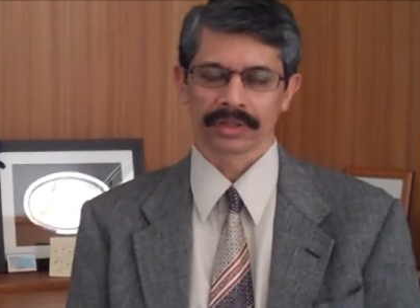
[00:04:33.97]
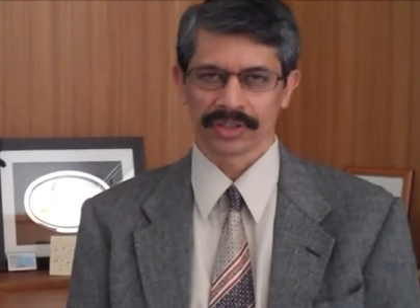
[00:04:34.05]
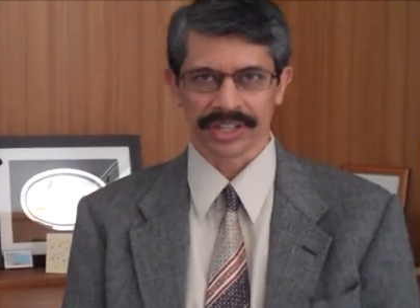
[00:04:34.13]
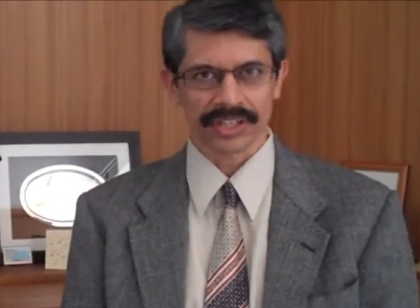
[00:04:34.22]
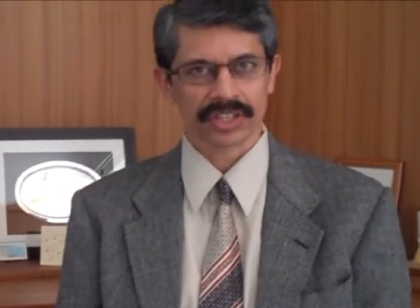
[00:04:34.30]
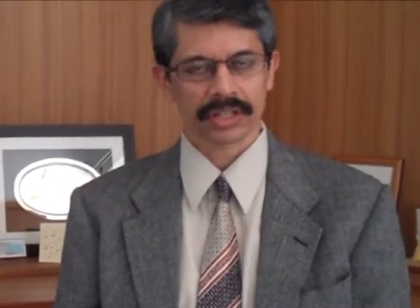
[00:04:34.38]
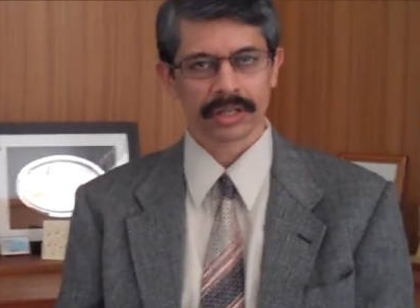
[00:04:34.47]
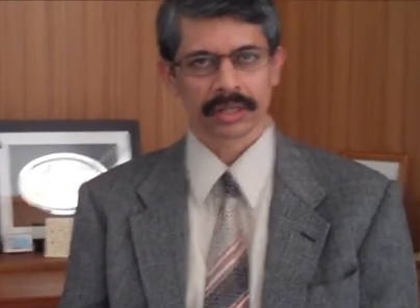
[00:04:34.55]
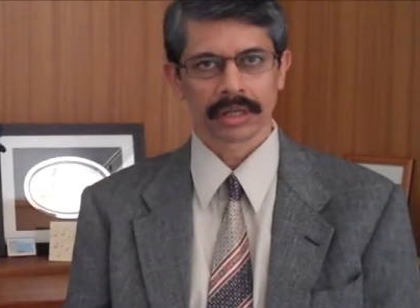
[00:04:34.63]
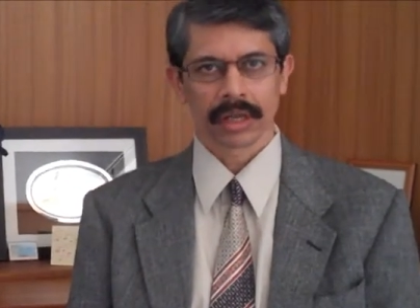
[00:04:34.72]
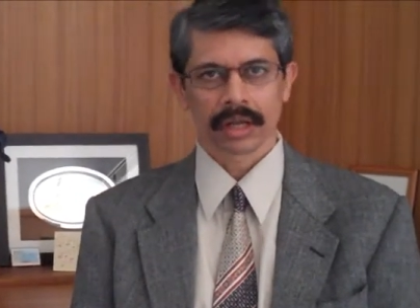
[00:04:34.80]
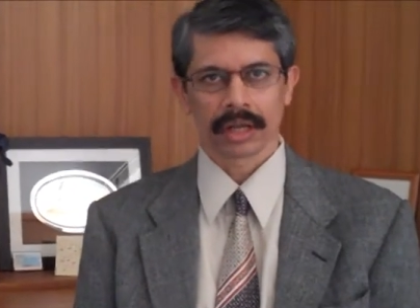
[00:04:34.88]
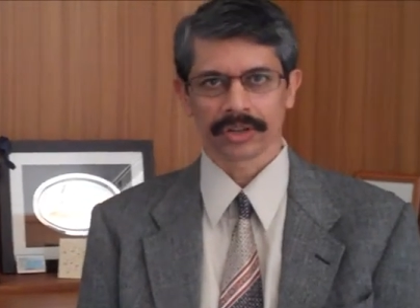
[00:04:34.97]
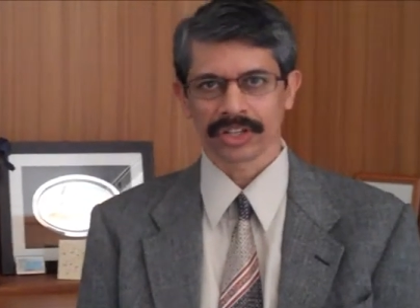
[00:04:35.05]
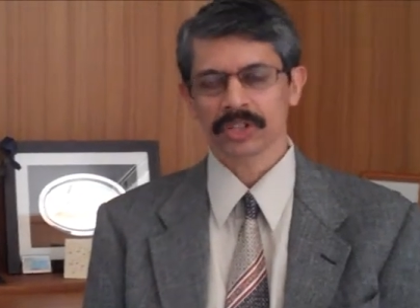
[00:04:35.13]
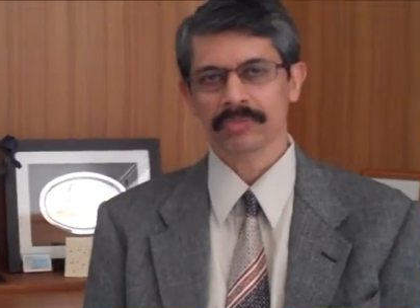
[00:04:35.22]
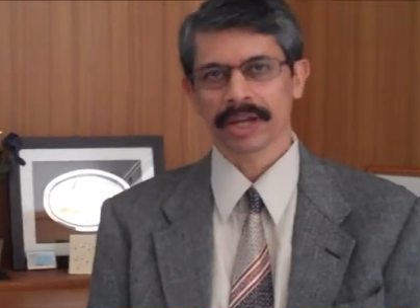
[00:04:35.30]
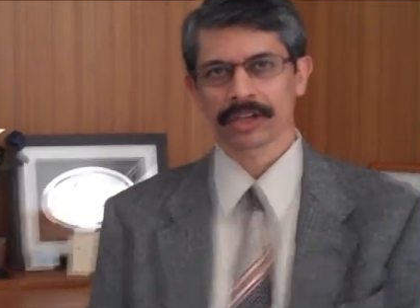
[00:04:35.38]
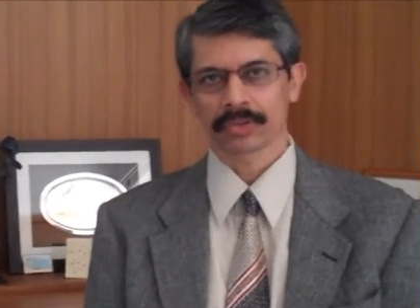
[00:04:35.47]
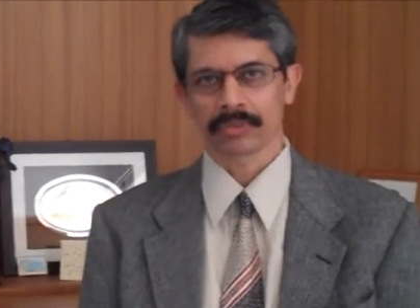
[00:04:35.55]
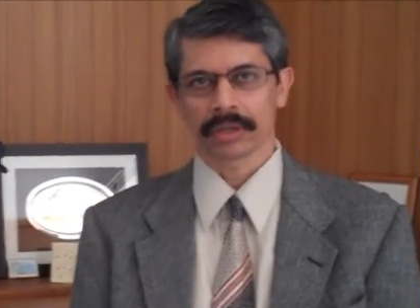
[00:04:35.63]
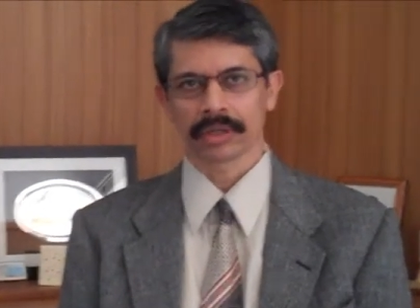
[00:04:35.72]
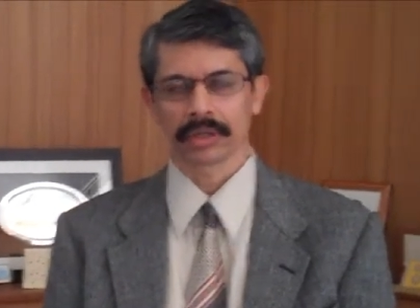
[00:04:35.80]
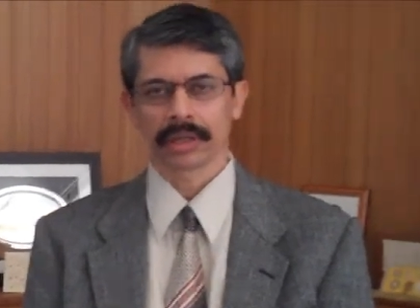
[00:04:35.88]
risk
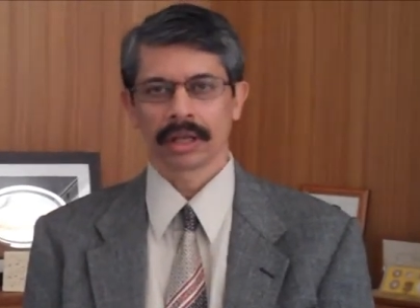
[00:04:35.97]
management.